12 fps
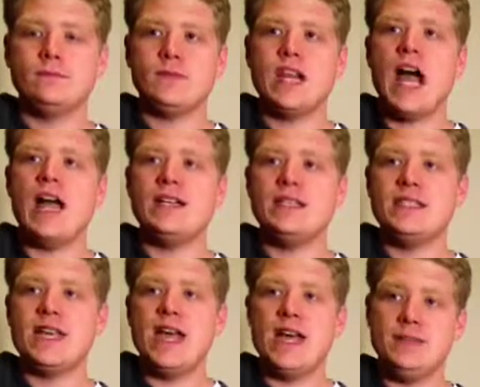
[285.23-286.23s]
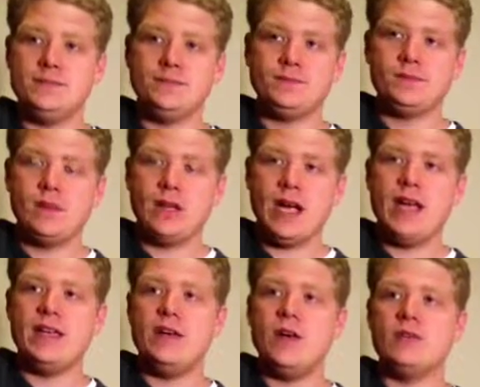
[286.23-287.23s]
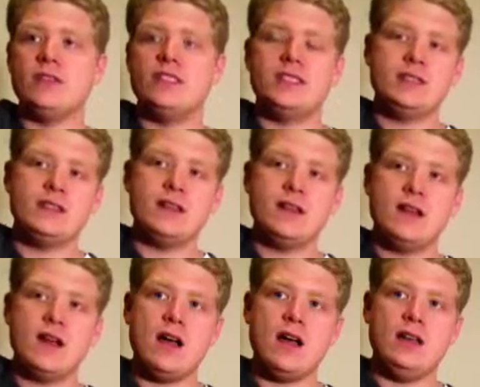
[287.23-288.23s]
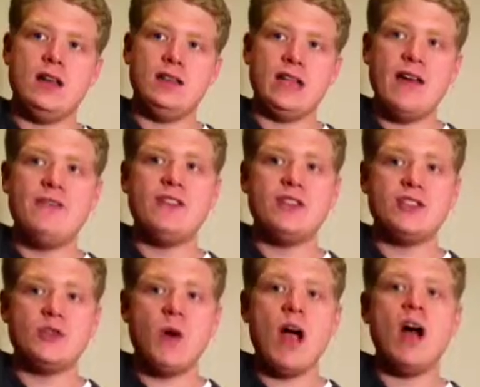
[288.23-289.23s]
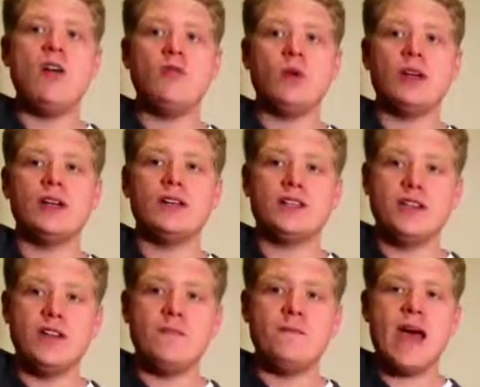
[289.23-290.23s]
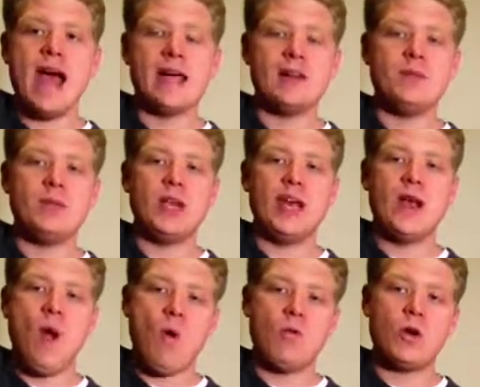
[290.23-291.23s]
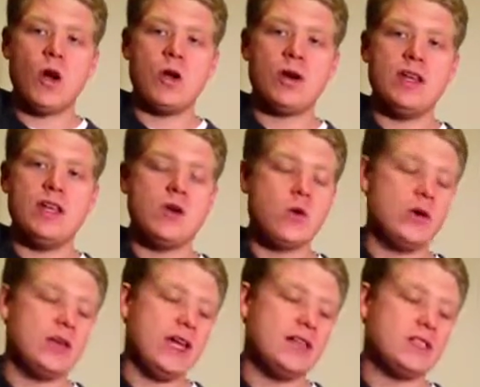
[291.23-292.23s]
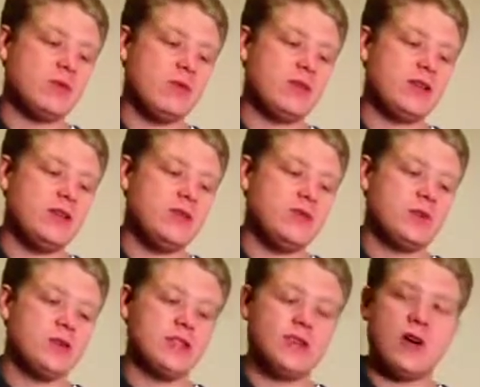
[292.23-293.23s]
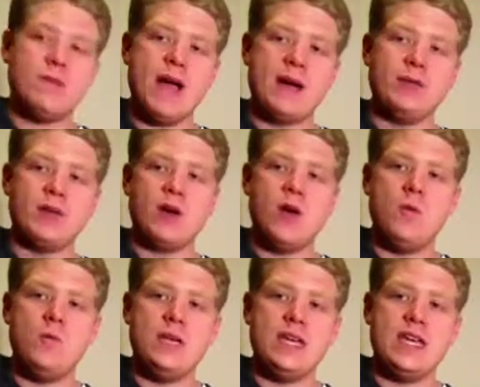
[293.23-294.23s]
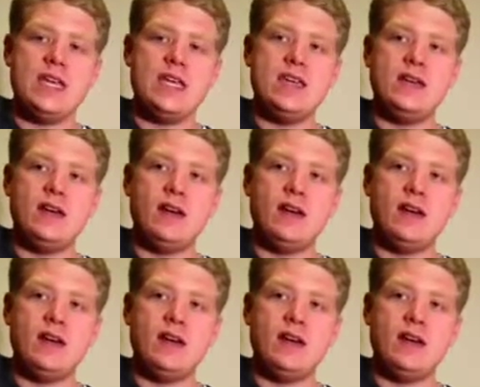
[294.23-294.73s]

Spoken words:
9 and 10, okay, and over 11 and 12 we're going to shift back and play over our E chord again. So what we're going to do is we're going to start back with our open E